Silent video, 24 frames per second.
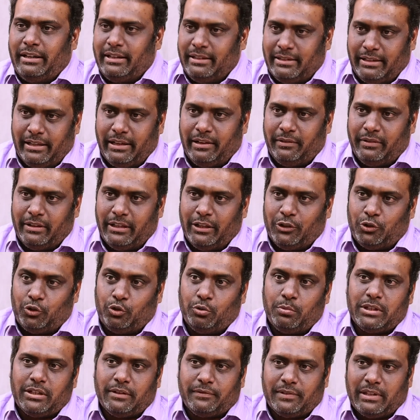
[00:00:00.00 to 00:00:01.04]
it is there, when there's too
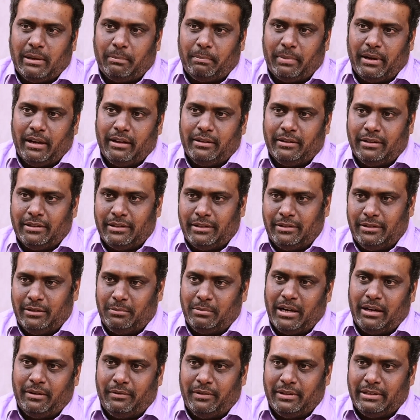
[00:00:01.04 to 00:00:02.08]
much of supply and there's a
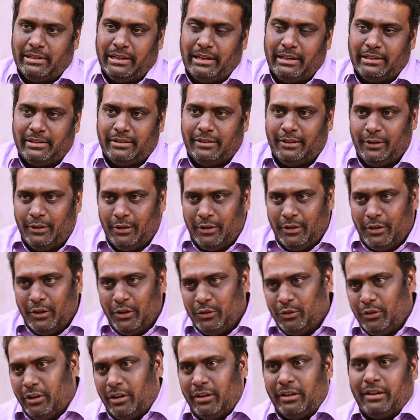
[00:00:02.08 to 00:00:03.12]
demand is less,
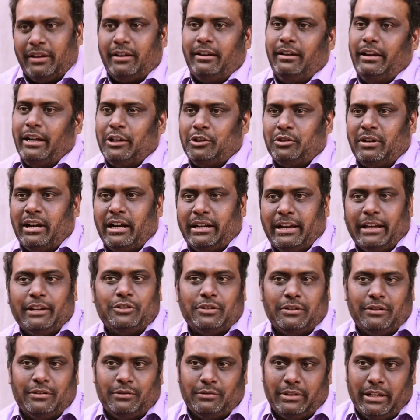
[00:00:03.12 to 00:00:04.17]
you got to get your
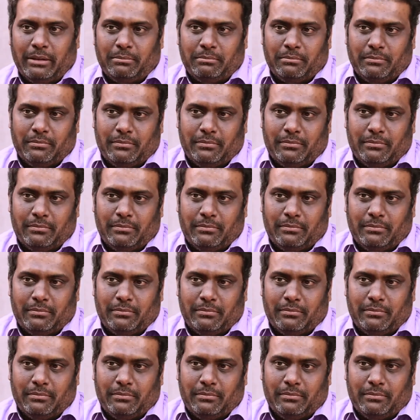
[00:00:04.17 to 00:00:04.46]
attention to them.